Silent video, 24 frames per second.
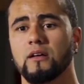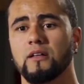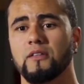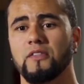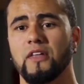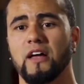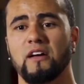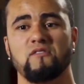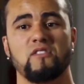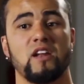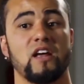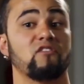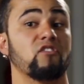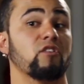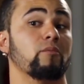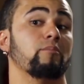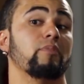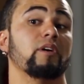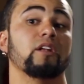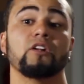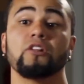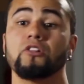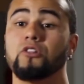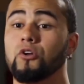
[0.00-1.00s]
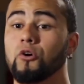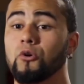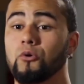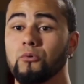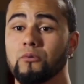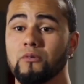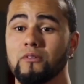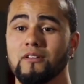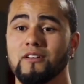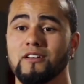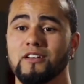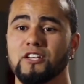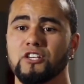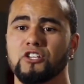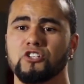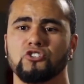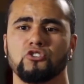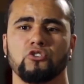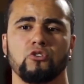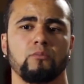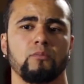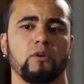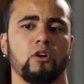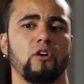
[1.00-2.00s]
that I've never been alone. He
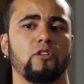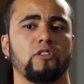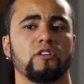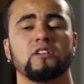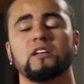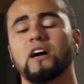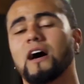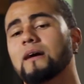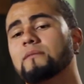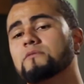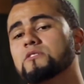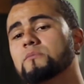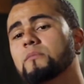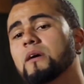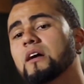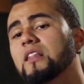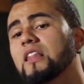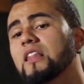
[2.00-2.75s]
showed me all the times in my